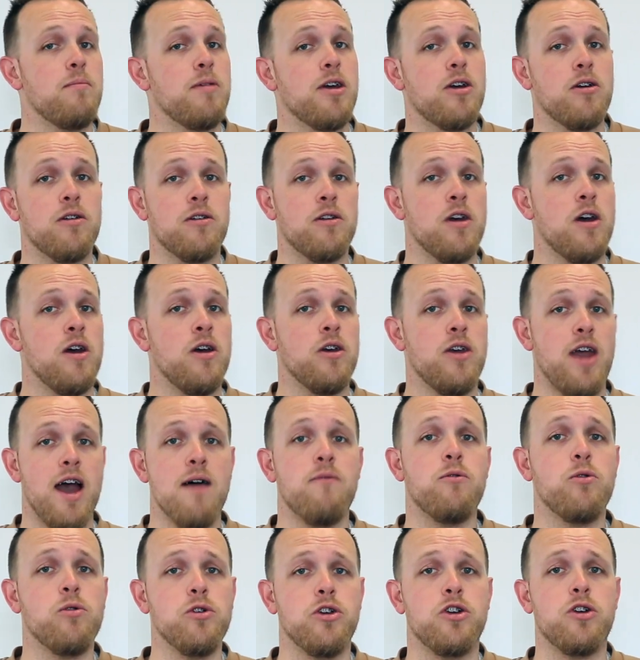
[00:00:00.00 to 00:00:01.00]
because your
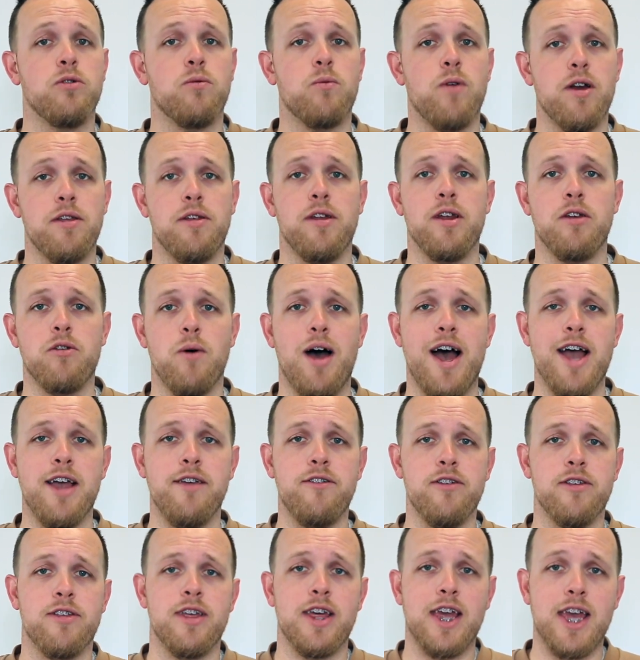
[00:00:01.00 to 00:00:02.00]
average residential
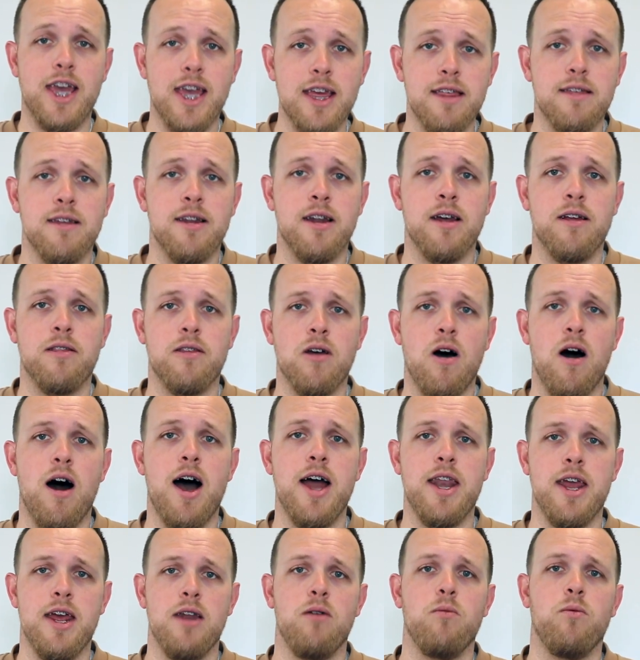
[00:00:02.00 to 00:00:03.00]
agency isn't
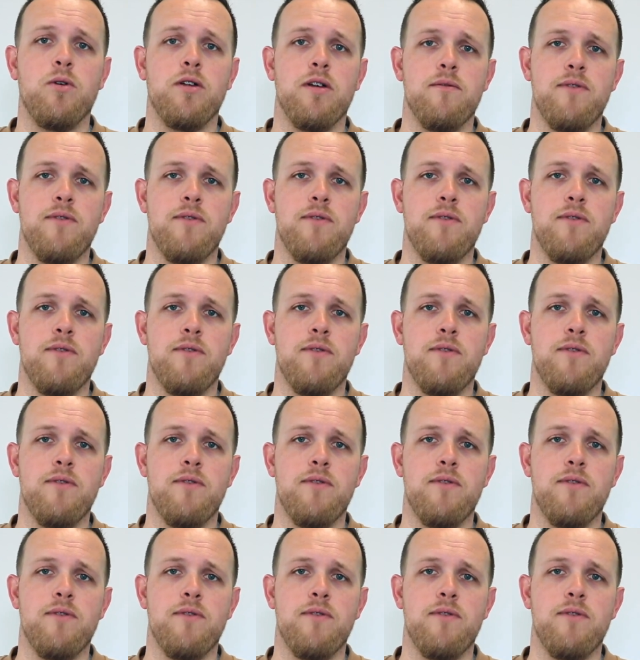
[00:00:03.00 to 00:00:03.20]
tied in with a